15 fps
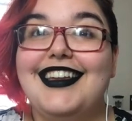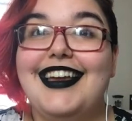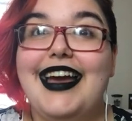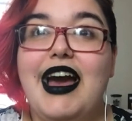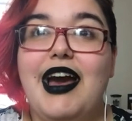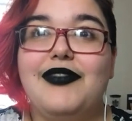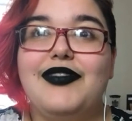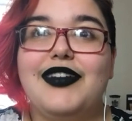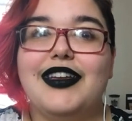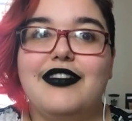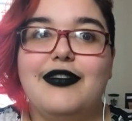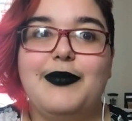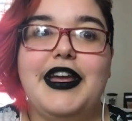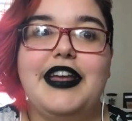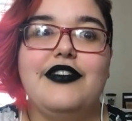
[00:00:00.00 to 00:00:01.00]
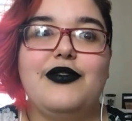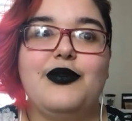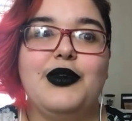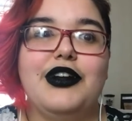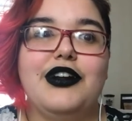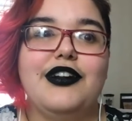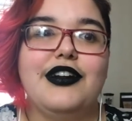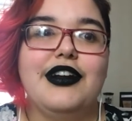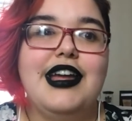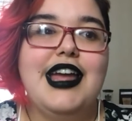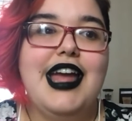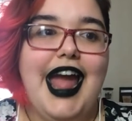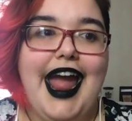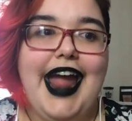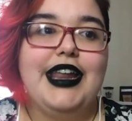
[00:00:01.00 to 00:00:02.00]
Having a space where
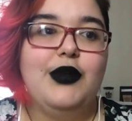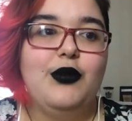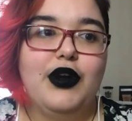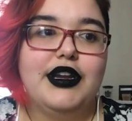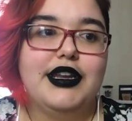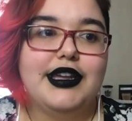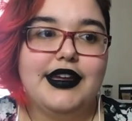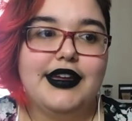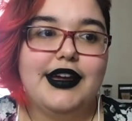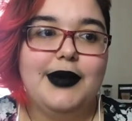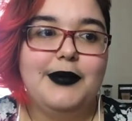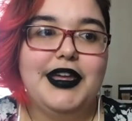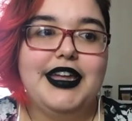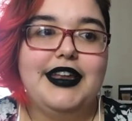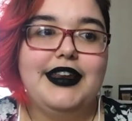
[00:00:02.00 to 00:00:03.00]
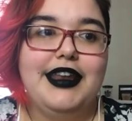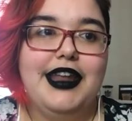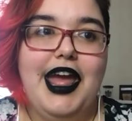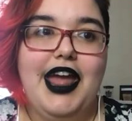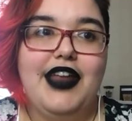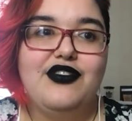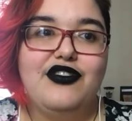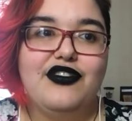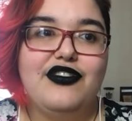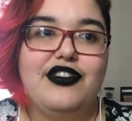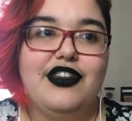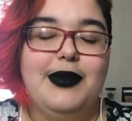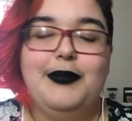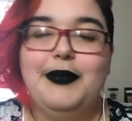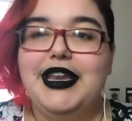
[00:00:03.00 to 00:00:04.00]
anyone can come in and just
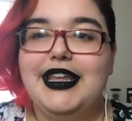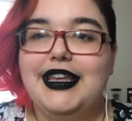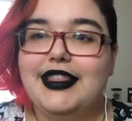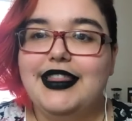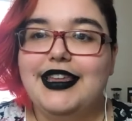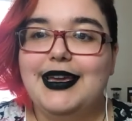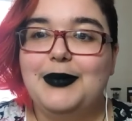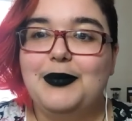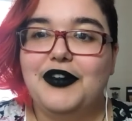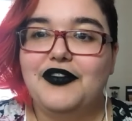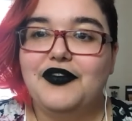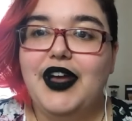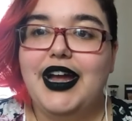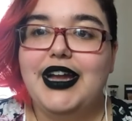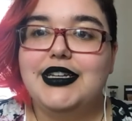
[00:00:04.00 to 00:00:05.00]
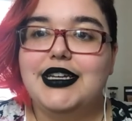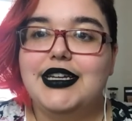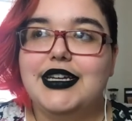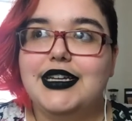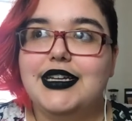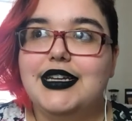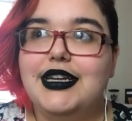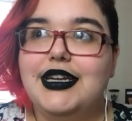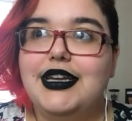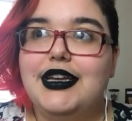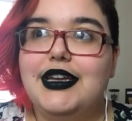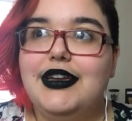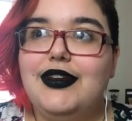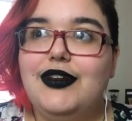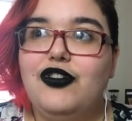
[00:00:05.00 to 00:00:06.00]
immediately providing
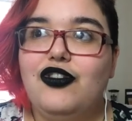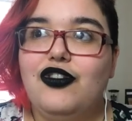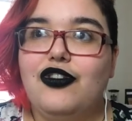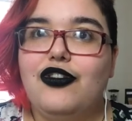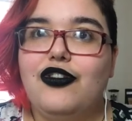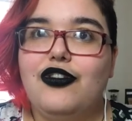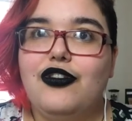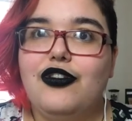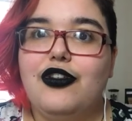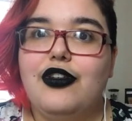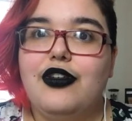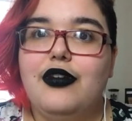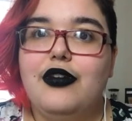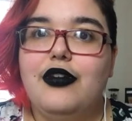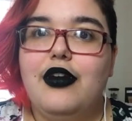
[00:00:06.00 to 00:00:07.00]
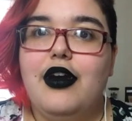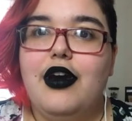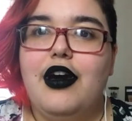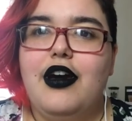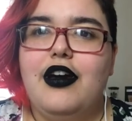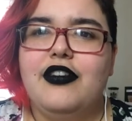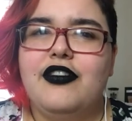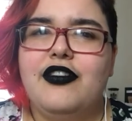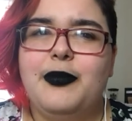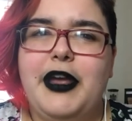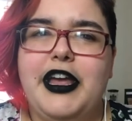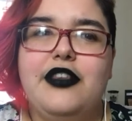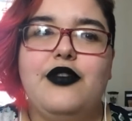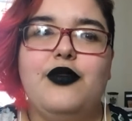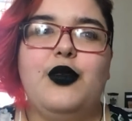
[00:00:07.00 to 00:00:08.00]
just a
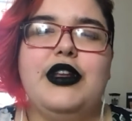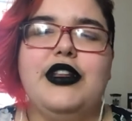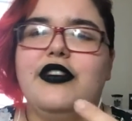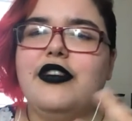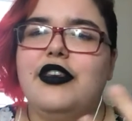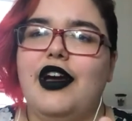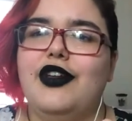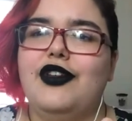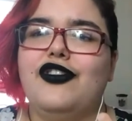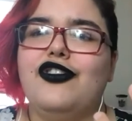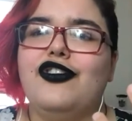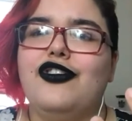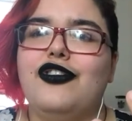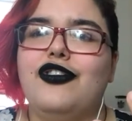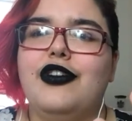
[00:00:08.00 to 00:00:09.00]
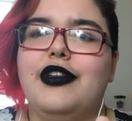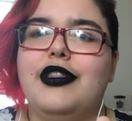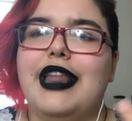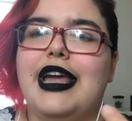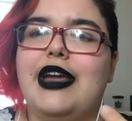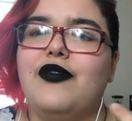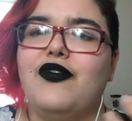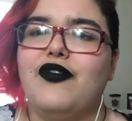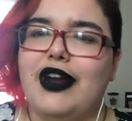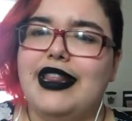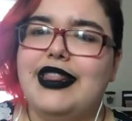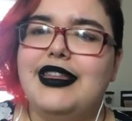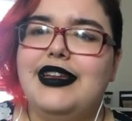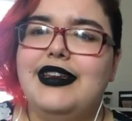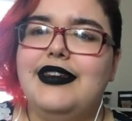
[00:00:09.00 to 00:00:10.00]
space with such like
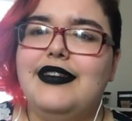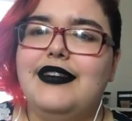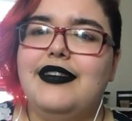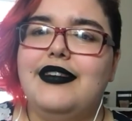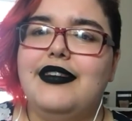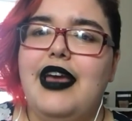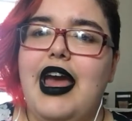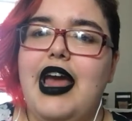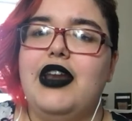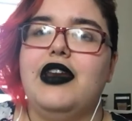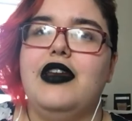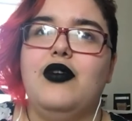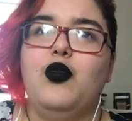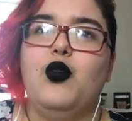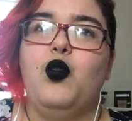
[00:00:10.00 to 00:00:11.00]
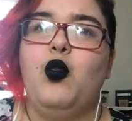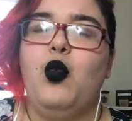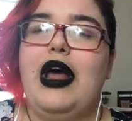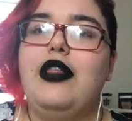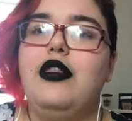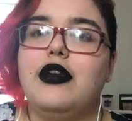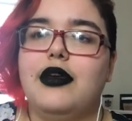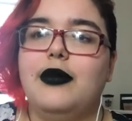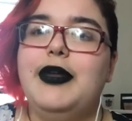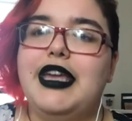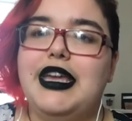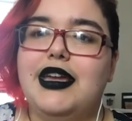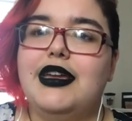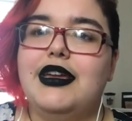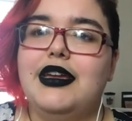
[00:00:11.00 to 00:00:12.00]
friendliness and
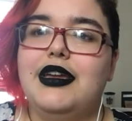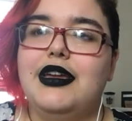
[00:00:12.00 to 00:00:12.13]
welcoming,